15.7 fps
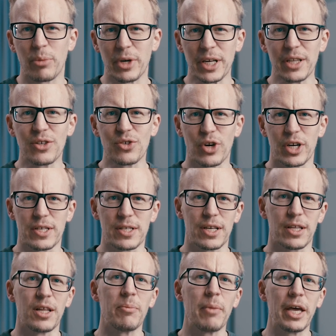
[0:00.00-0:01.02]
be
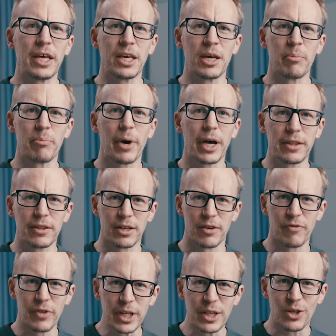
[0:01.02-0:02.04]
interested in making better
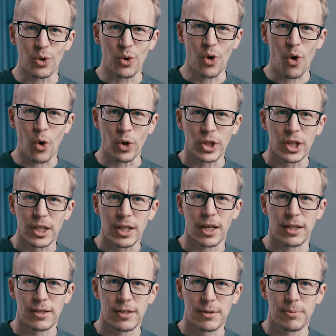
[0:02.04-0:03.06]
video content?